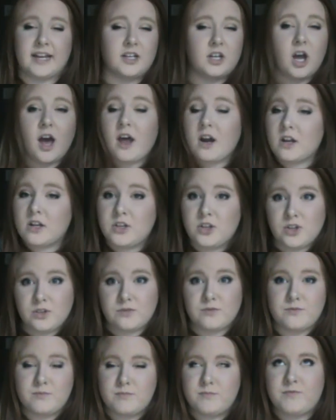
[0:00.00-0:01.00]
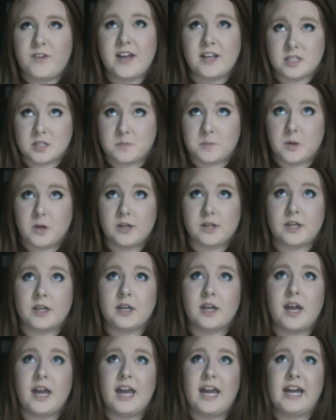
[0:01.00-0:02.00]
got on Facebook
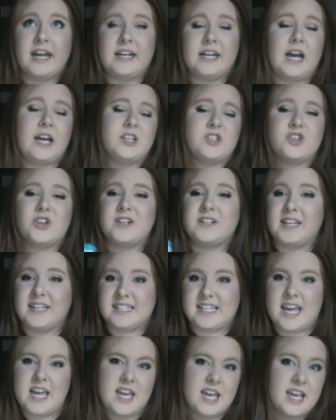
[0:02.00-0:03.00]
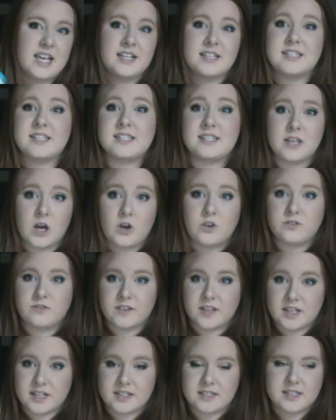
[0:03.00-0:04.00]
and I started like taking
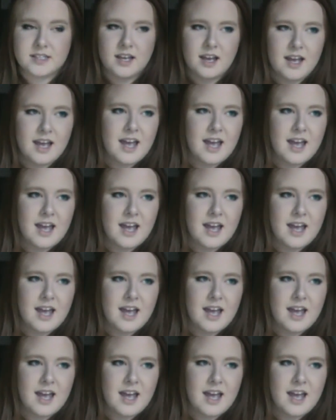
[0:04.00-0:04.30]
selfies.